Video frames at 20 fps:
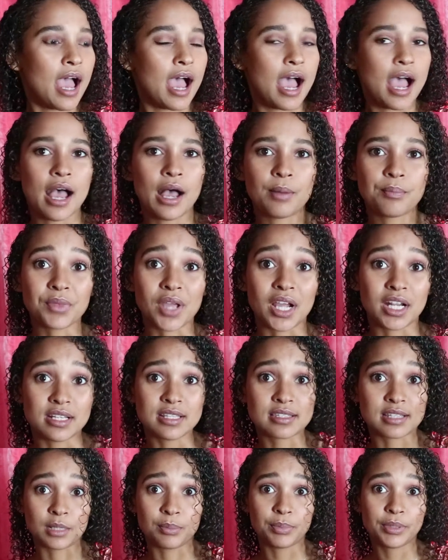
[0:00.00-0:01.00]
I
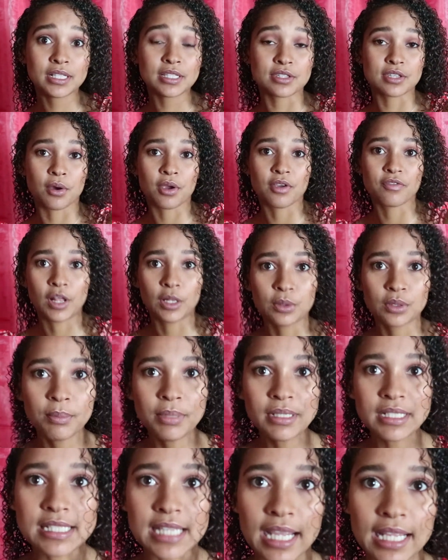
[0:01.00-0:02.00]
didn't sleep yet, so if I look a
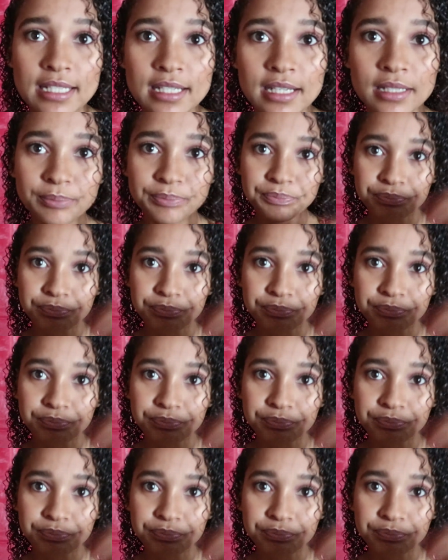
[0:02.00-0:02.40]
bit dead,